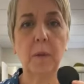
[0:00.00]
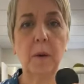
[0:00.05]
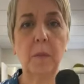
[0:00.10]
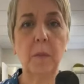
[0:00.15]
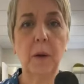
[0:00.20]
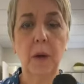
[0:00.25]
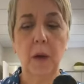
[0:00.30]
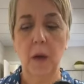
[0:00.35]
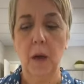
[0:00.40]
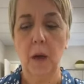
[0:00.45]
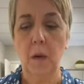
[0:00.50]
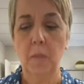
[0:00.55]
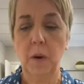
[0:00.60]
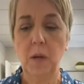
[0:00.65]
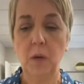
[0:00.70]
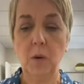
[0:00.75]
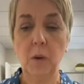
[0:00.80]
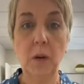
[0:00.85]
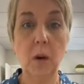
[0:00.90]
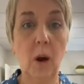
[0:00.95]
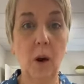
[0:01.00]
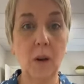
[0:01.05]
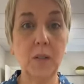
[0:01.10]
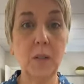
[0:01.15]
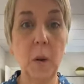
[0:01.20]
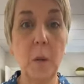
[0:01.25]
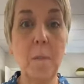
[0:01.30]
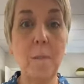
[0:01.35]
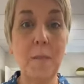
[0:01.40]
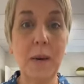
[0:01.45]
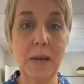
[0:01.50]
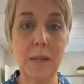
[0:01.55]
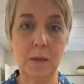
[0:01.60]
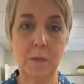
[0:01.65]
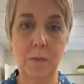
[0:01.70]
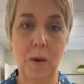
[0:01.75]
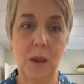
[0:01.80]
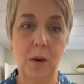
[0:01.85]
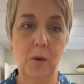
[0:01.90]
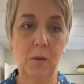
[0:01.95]
But you can also
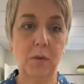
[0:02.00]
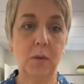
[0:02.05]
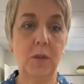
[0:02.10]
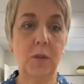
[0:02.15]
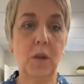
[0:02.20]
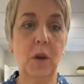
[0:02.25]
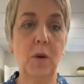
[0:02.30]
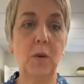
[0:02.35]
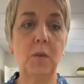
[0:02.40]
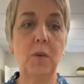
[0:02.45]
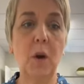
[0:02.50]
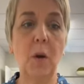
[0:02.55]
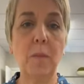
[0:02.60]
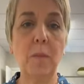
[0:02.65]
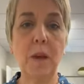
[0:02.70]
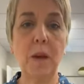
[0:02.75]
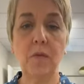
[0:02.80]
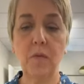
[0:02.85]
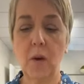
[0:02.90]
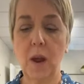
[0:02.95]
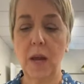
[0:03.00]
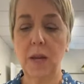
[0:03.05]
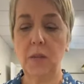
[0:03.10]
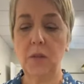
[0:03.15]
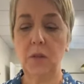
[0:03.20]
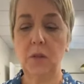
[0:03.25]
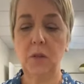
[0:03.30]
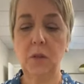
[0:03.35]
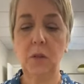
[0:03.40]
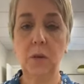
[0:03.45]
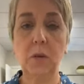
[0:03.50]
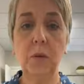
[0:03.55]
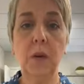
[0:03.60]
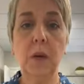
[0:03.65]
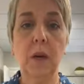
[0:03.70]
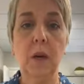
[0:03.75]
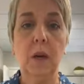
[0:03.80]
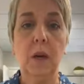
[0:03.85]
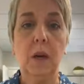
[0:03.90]
mix metals. So don't be afraid to,